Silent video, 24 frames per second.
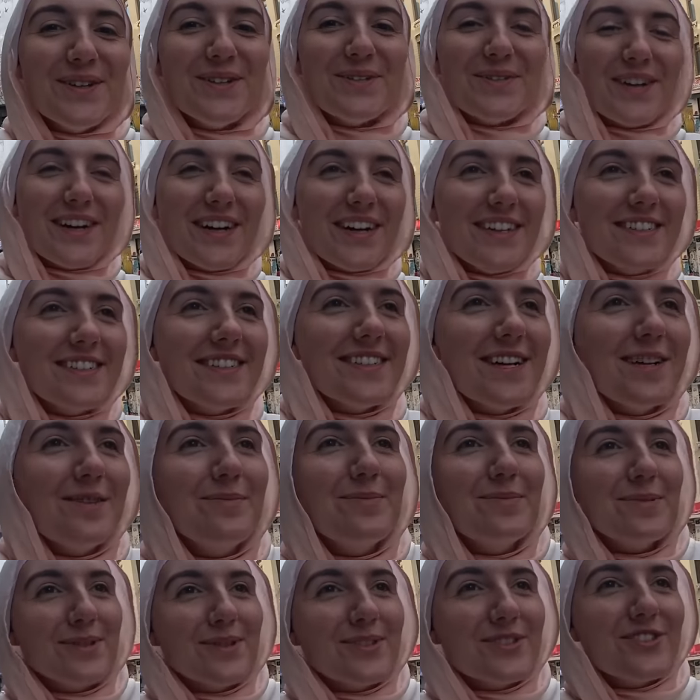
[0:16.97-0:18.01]
of our
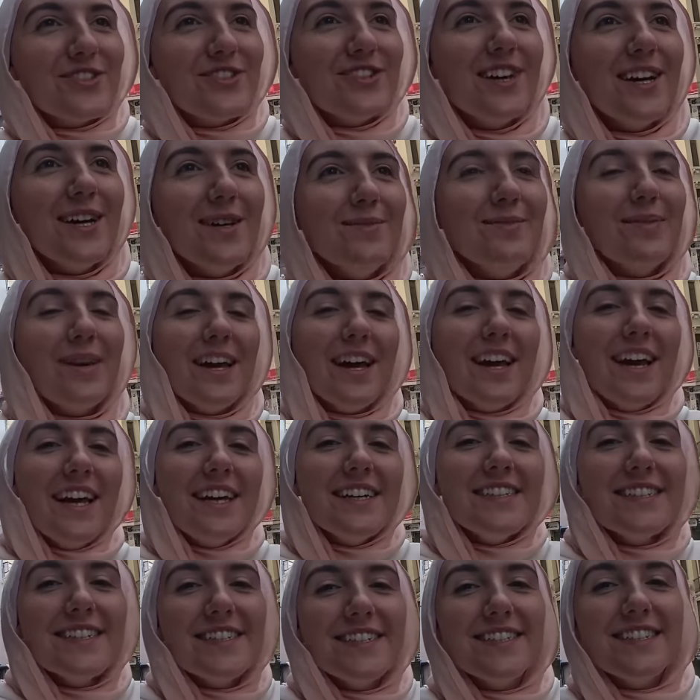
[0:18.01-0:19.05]
Istanbul trip.
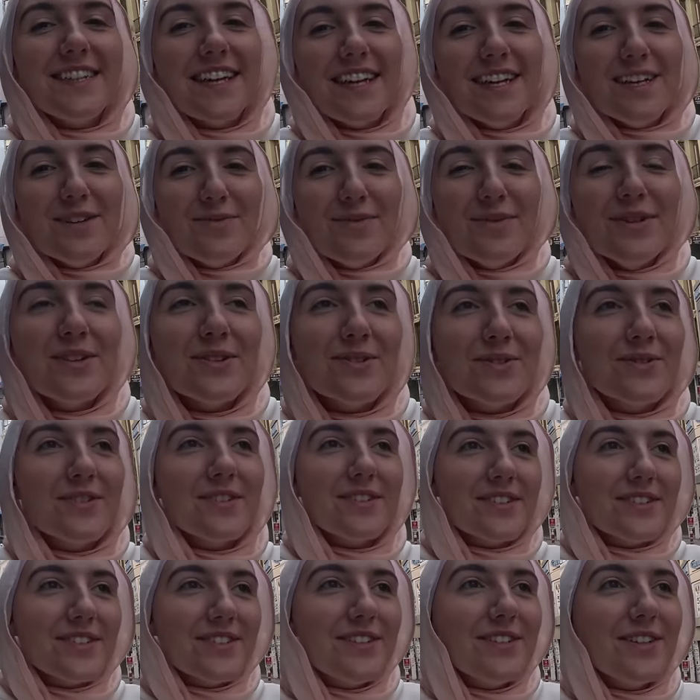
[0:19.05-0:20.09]
Today we are
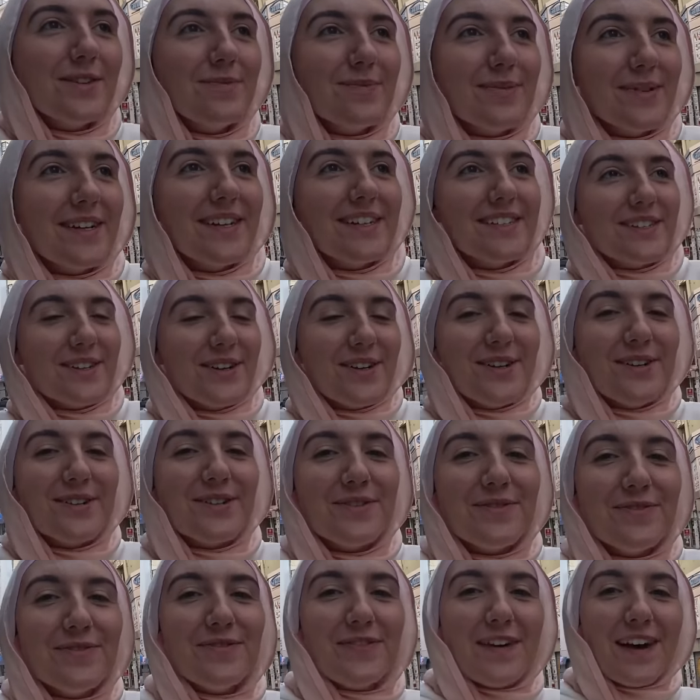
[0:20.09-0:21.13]
going to a place called
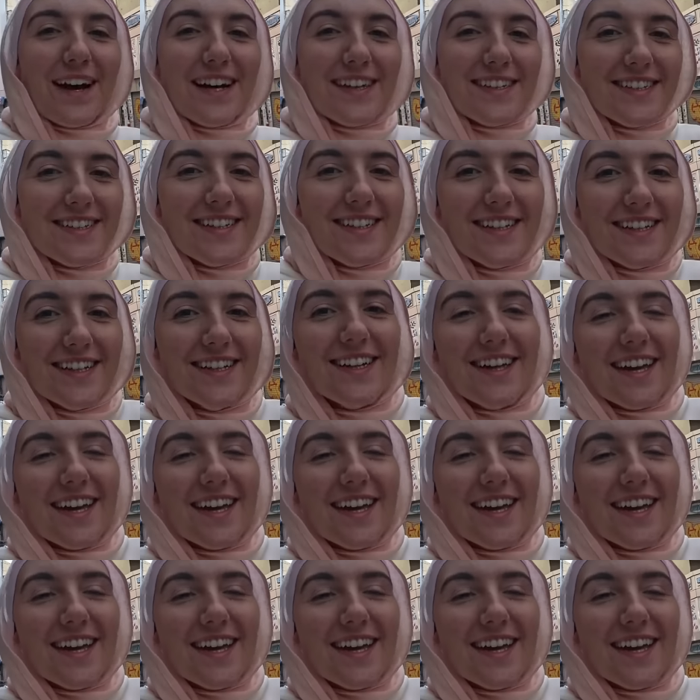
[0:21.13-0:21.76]
Fatih,